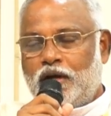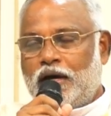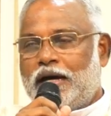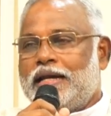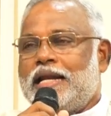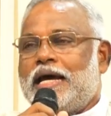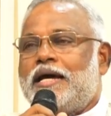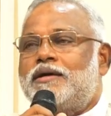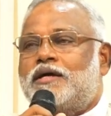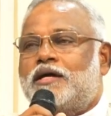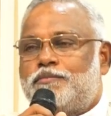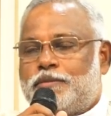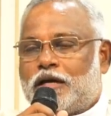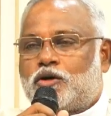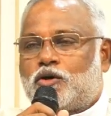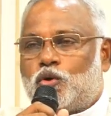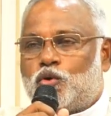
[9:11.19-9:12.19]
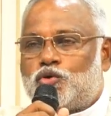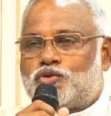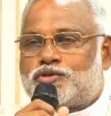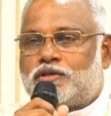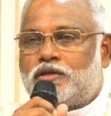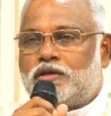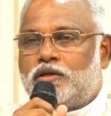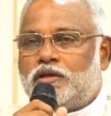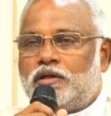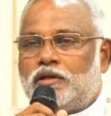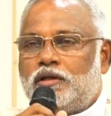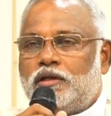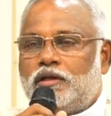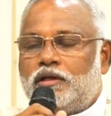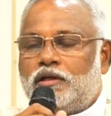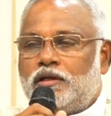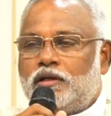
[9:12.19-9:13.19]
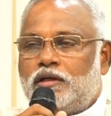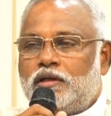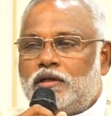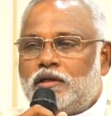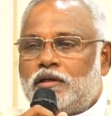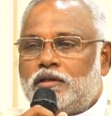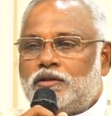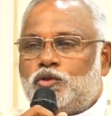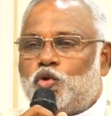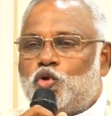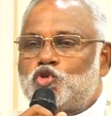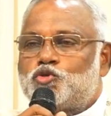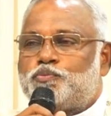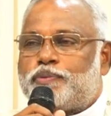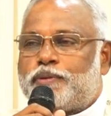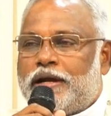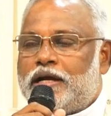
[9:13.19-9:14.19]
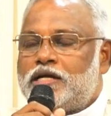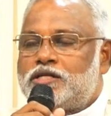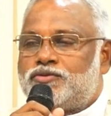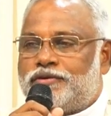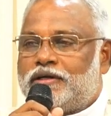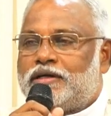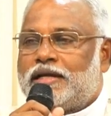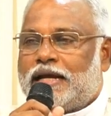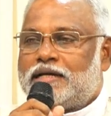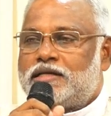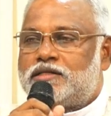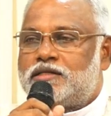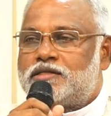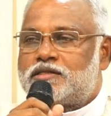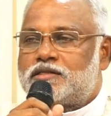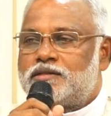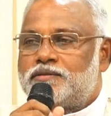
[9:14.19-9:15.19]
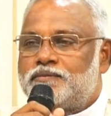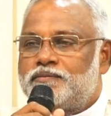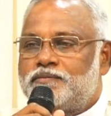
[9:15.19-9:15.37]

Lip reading: And I have come across, those prayers were granted.